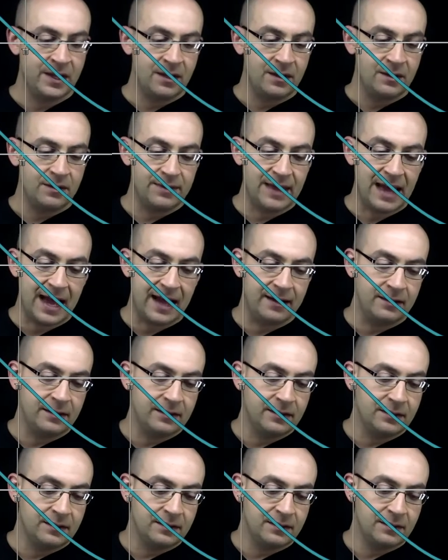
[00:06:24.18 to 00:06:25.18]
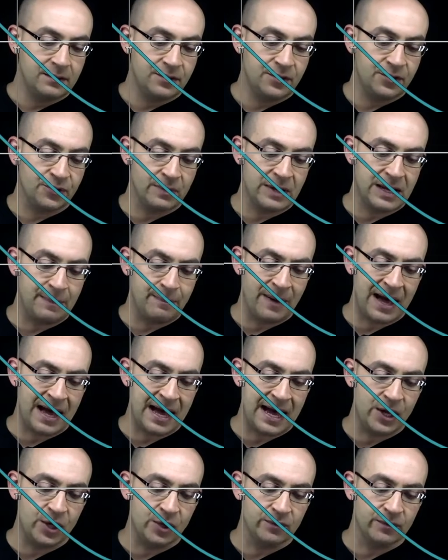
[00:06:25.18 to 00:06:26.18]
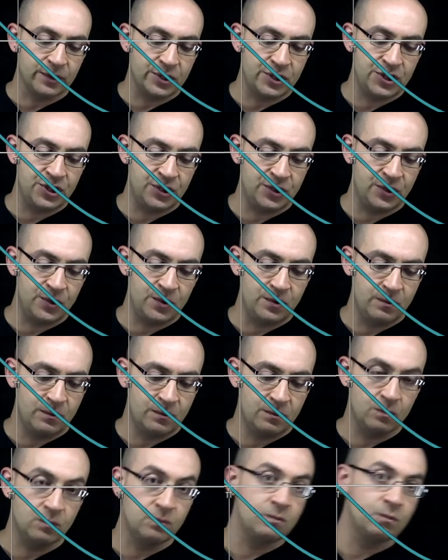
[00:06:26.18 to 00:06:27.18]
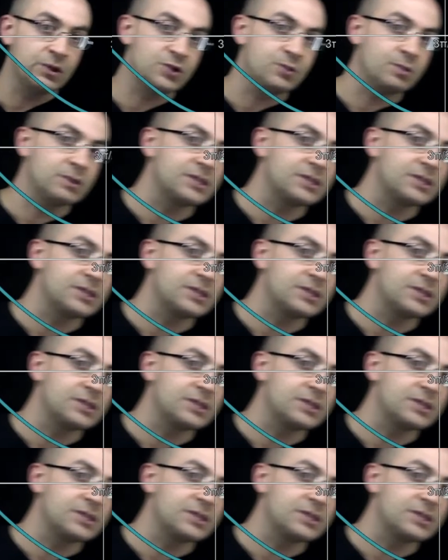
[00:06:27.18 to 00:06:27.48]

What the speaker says: that 3 pi over 2, which was